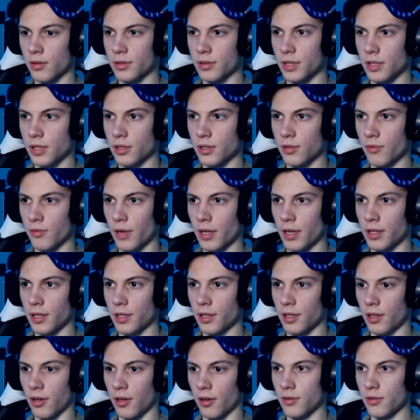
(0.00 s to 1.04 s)
sensor right
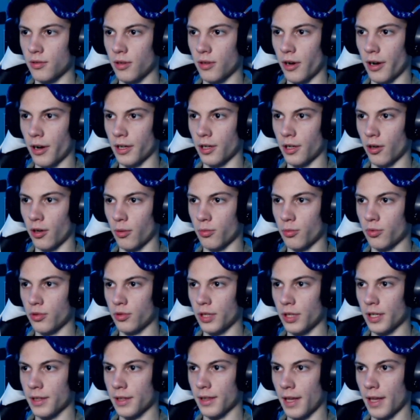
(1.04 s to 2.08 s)
here. All right, get our wool
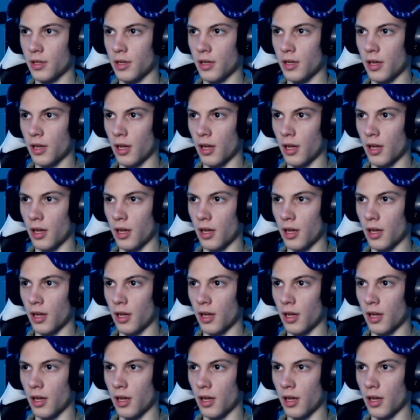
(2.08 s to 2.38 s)
like that.